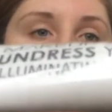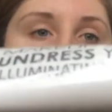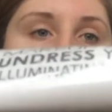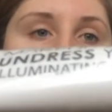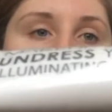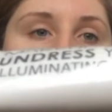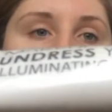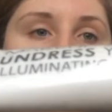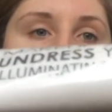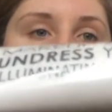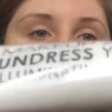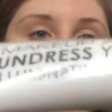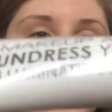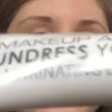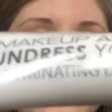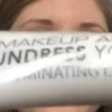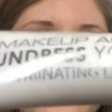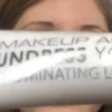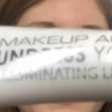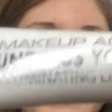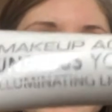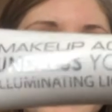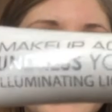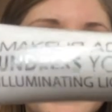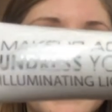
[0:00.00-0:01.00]
Undress
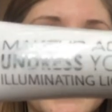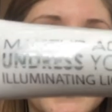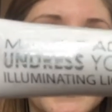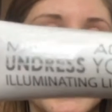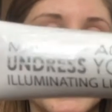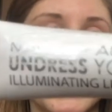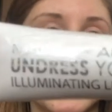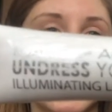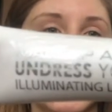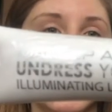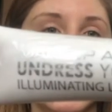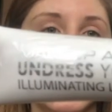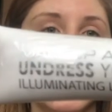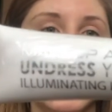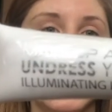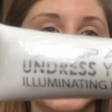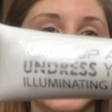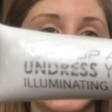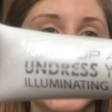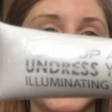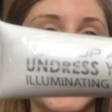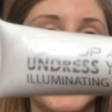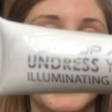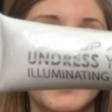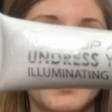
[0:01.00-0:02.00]
Your Skin
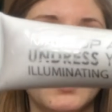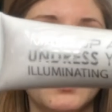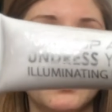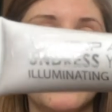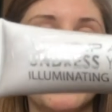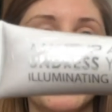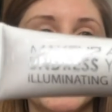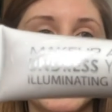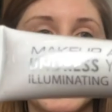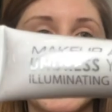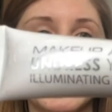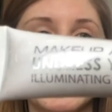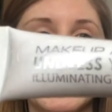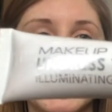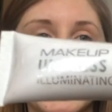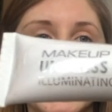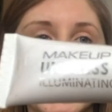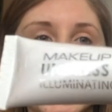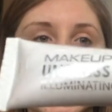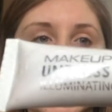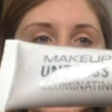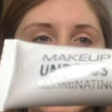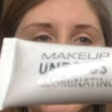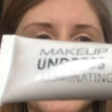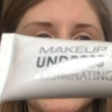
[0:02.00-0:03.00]
Illuminating
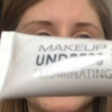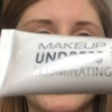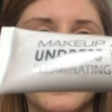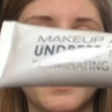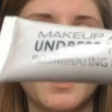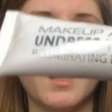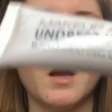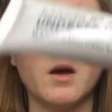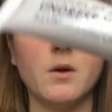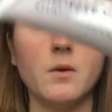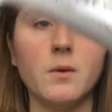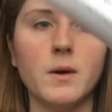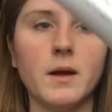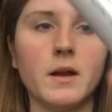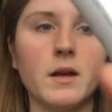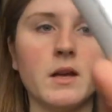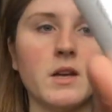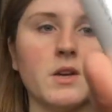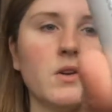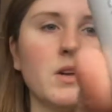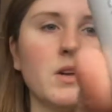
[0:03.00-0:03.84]
Liquid Glow, and I